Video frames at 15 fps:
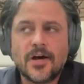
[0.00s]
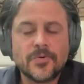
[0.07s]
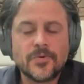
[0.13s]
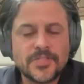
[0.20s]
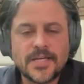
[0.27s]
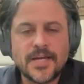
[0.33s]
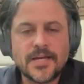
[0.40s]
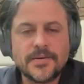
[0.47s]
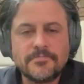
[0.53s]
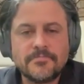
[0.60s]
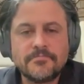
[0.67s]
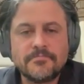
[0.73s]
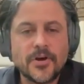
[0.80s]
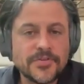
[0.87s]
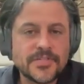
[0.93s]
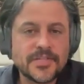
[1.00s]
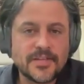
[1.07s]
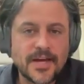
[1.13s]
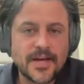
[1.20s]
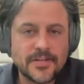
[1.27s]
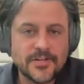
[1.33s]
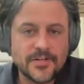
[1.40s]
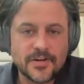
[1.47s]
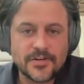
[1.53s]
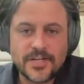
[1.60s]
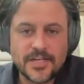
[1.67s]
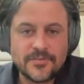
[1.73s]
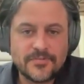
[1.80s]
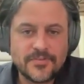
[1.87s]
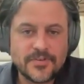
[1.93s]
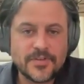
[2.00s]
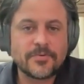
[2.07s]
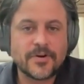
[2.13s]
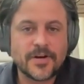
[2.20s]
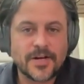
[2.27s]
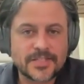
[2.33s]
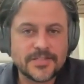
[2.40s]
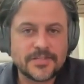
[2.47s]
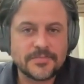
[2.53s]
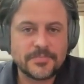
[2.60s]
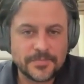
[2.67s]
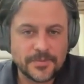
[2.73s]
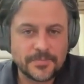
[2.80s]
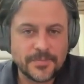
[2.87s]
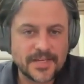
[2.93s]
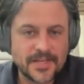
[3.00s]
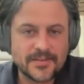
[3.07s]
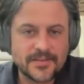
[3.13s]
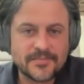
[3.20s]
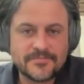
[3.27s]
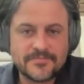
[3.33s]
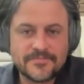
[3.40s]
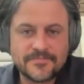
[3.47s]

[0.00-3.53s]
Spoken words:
I would say most of that you don't need for the products that people are making.